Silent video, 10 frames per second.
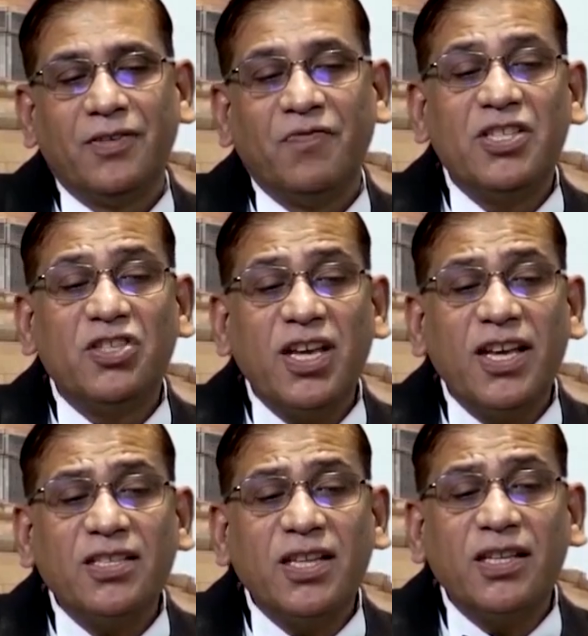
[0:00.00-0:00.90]
which
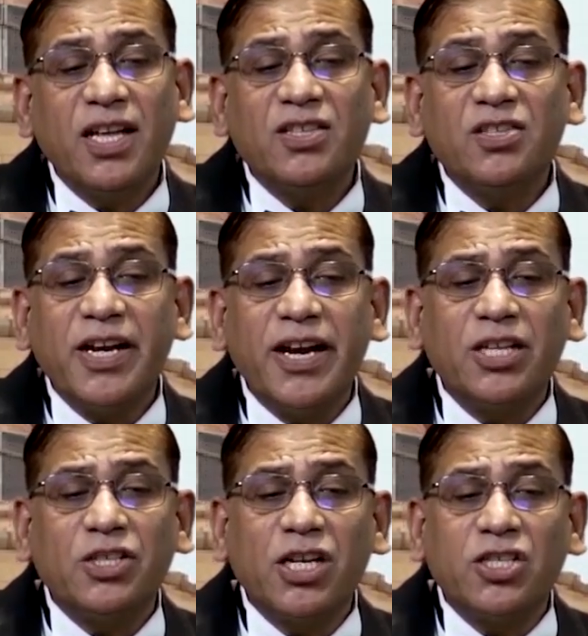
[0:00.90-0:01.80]
says that the
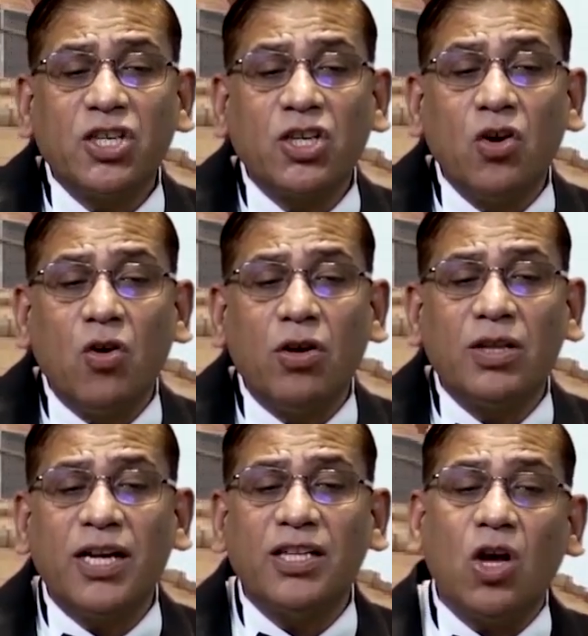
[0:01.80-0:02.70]
state shall
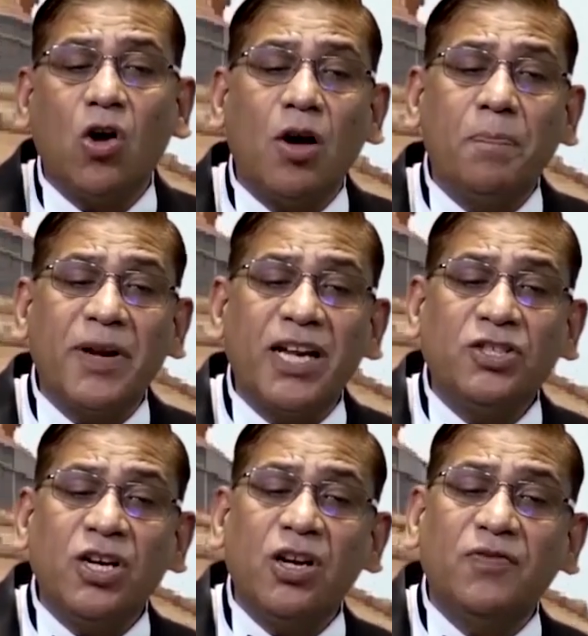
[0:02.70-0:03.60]
secure that the
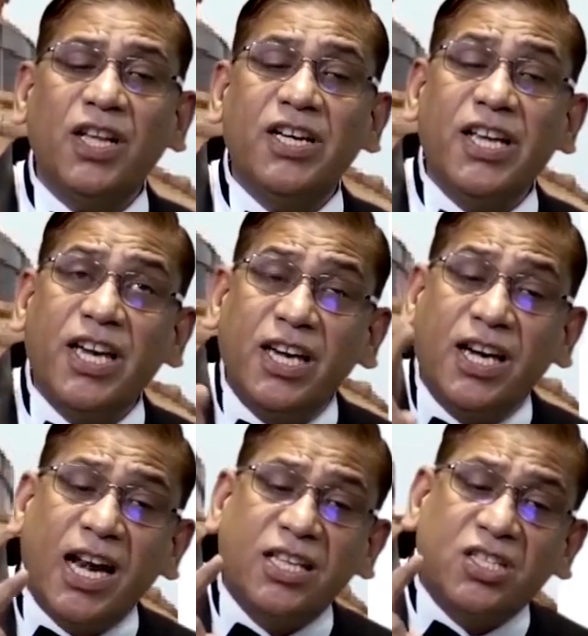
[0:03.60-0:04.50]
operation of the
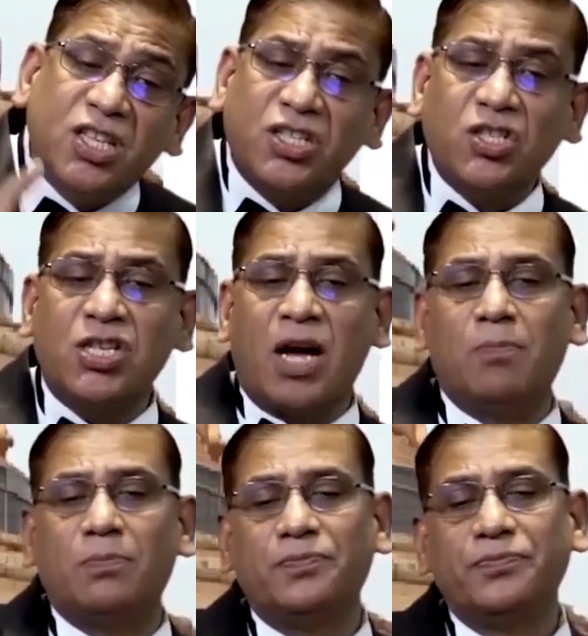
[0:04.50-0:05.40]
legal
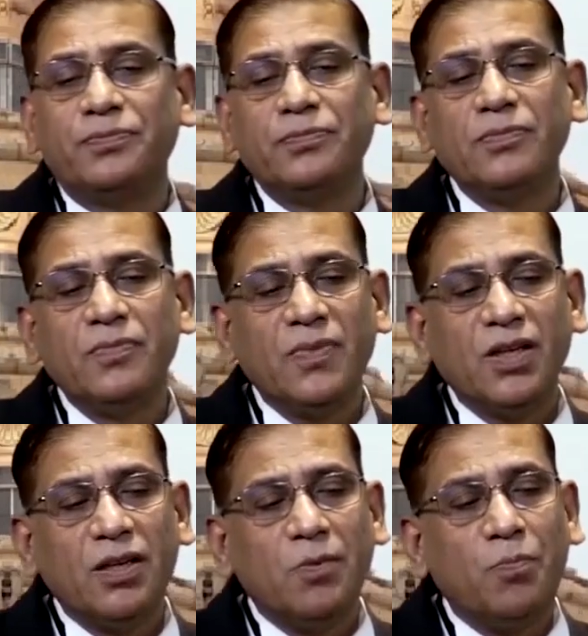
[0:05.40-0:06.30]
system
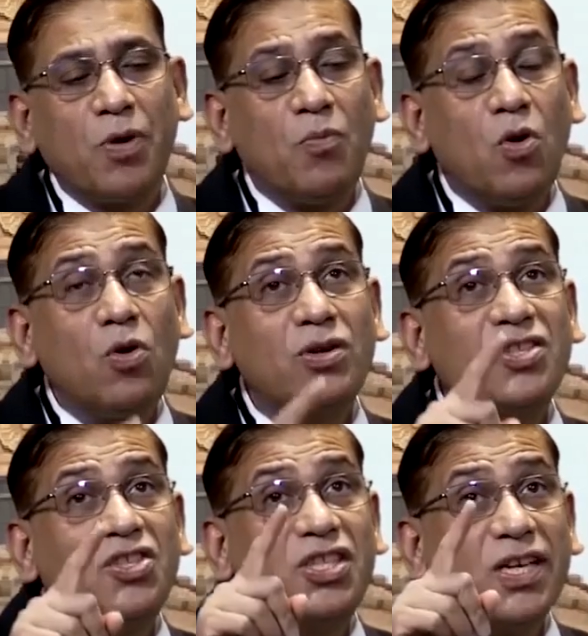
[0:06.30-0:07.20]

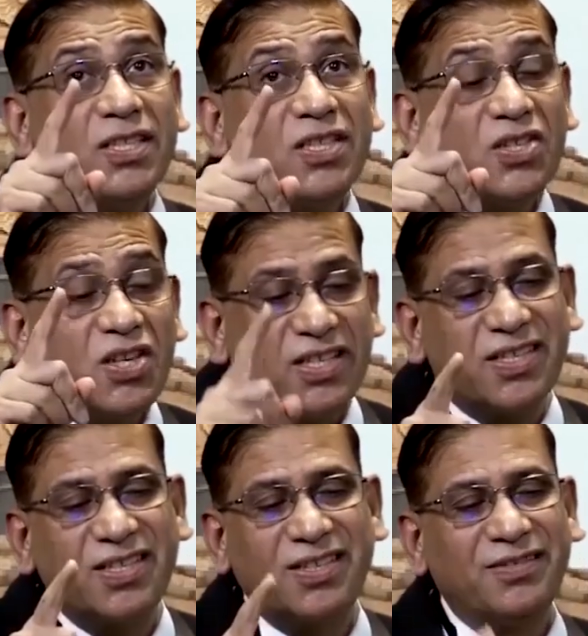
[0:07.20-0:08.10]
promotes
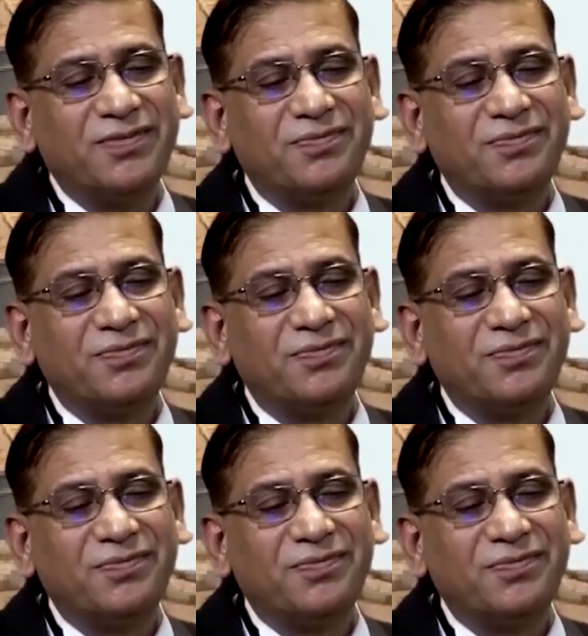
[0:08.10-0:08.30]
justice